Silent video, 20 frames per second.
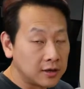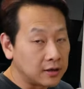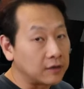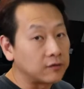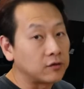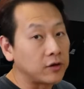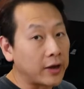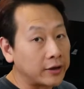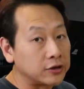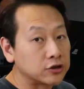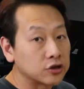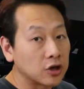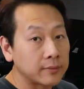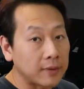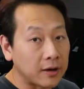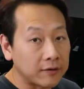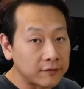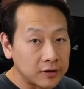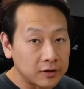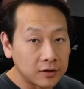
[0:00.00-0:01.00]
If you enjoy
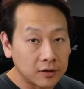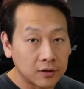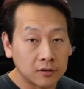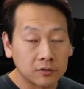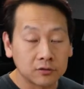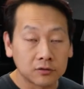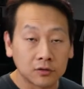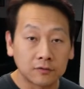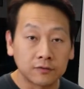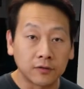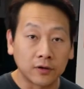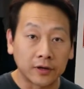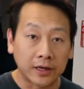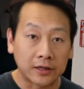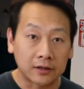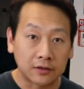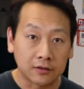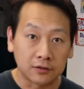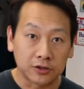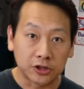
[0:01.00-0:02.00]
my video, don't
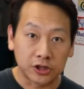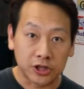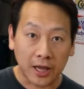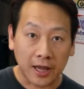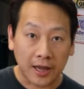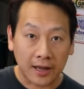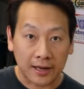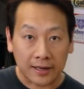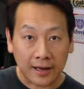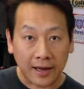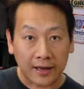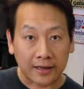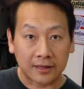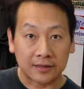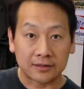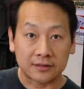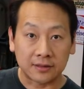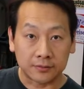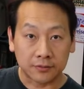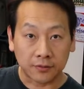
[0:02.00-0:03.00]
forget to share, like,
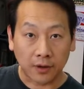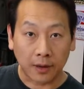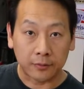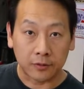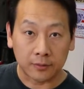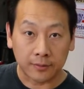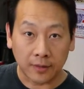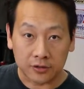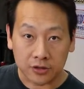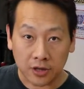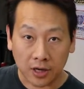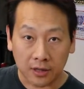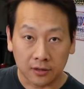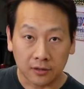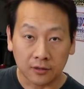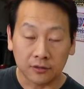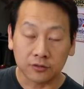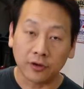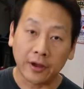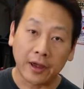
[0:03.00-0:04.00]
and subscribe to my
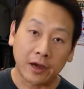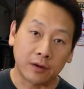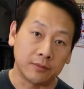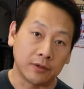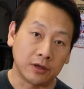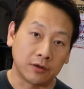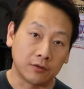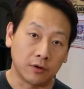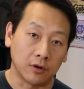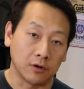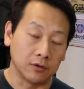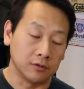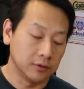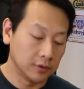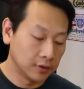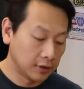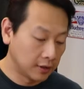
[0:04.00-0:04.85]
channel to help me grow.